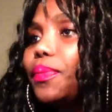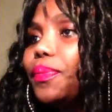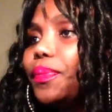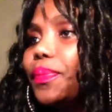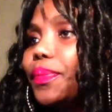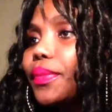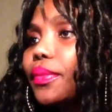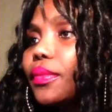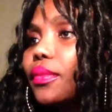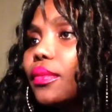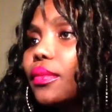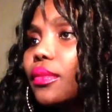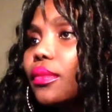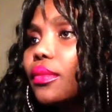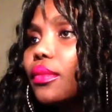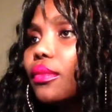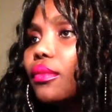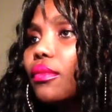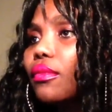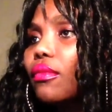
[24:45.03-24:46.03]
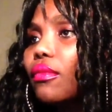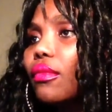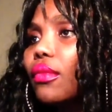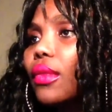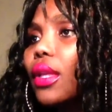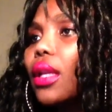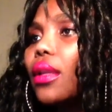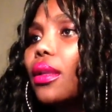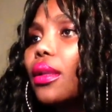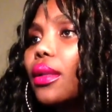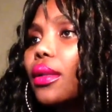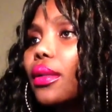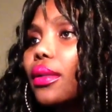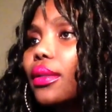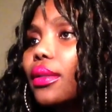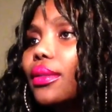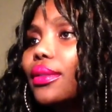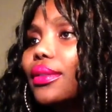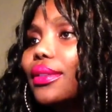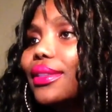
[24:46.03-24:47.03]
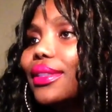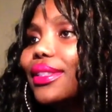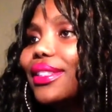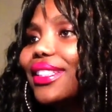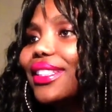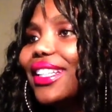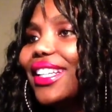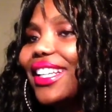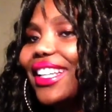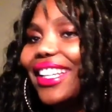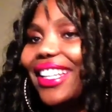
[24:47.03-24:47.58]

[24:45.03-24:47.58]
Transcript: In America, I gain every shit.